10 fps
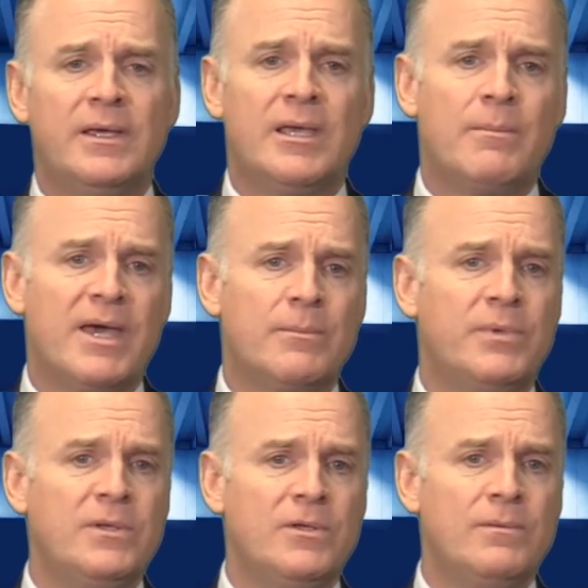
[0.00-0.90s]
In my
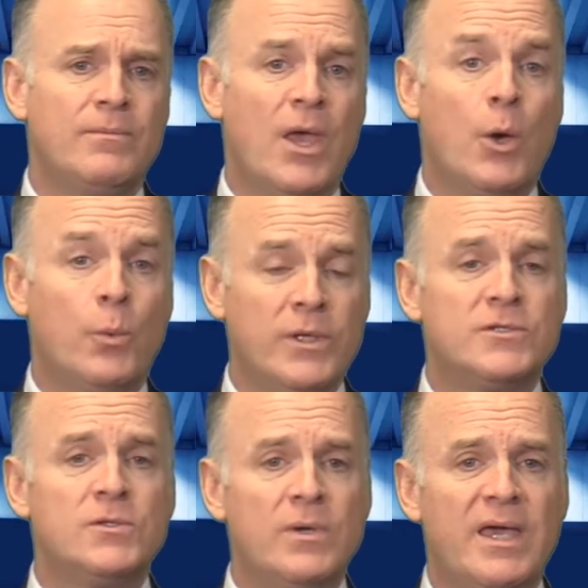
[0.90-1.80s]
opinion, we
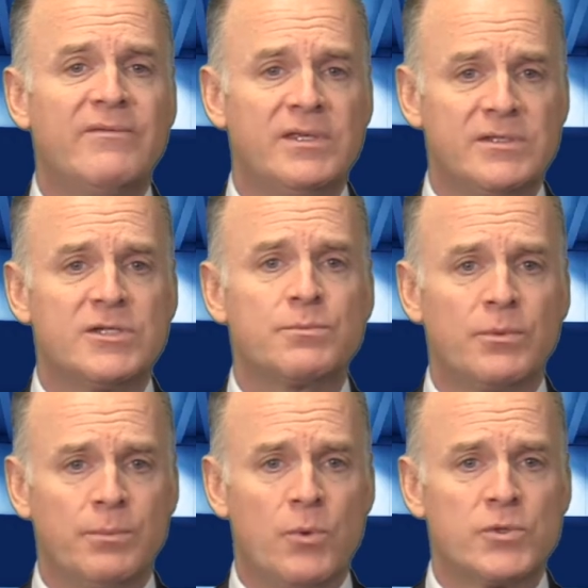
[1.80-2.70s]
do have a
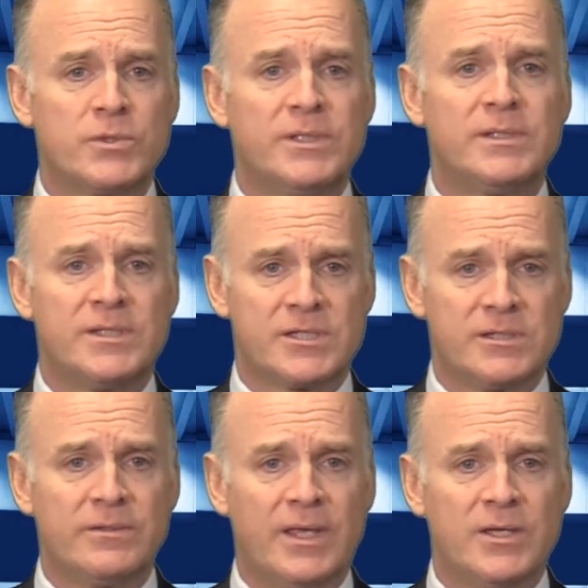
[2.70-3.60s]
disproportionate
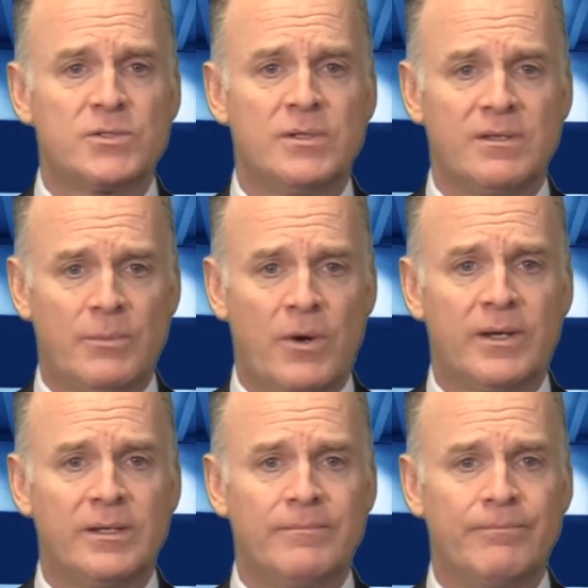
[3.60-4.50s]
dislocation in the
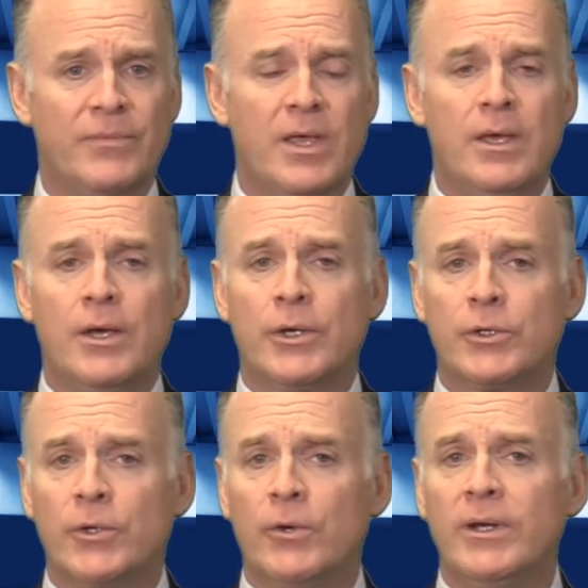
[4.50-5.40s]
market,
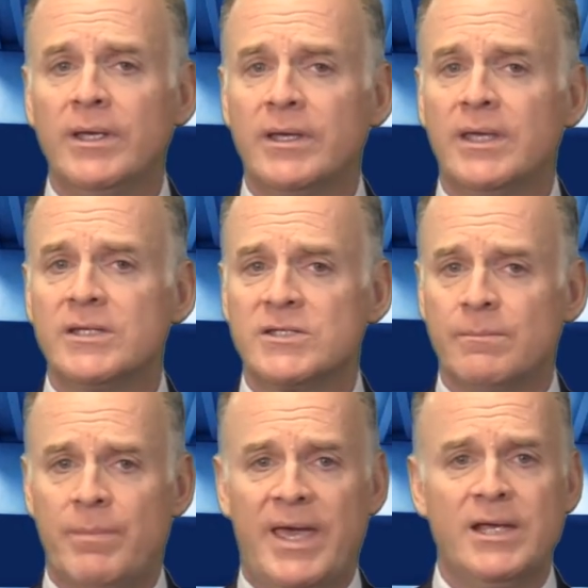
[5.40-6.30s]
occurring against a
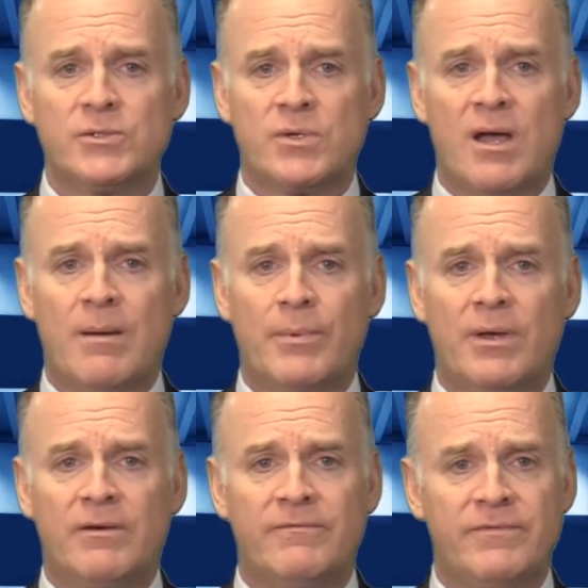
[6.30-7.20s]
backdrop
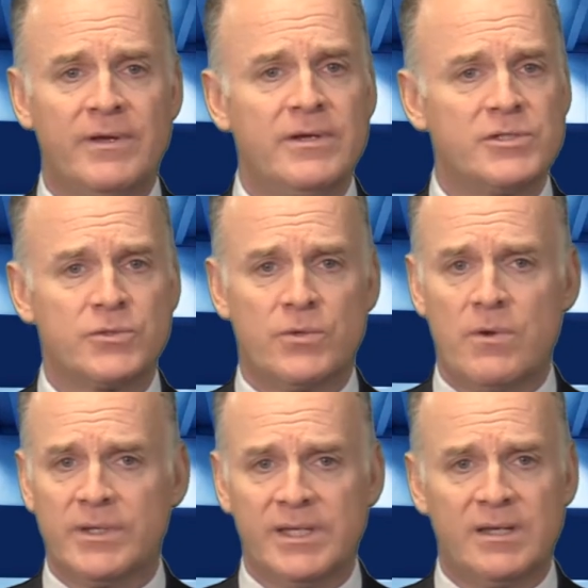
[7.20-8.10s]
of very
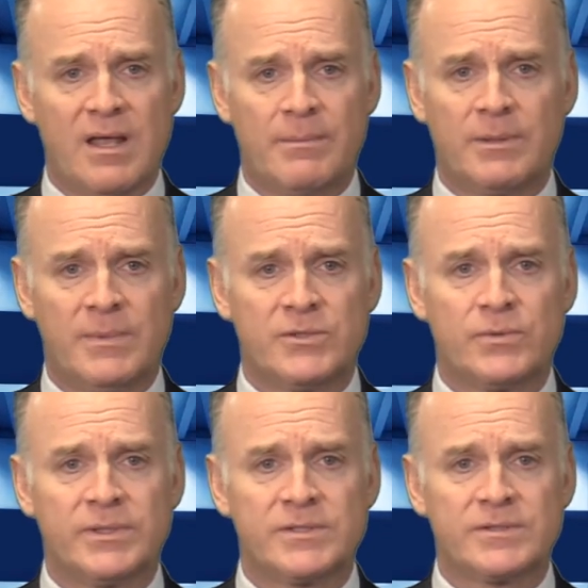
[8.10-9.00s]
strong economic
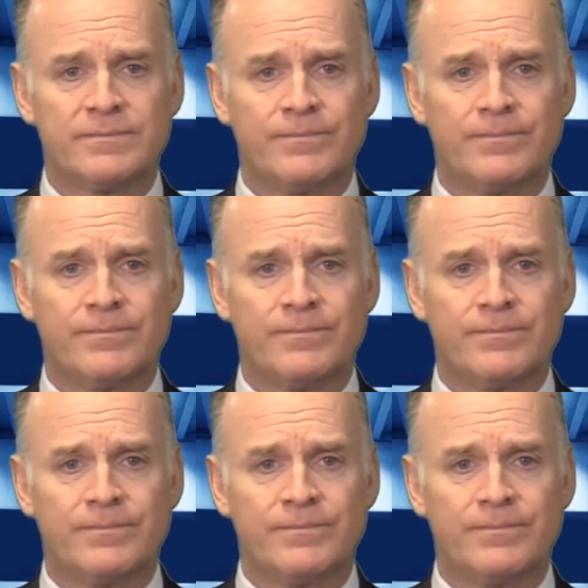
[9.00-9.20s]
metrics.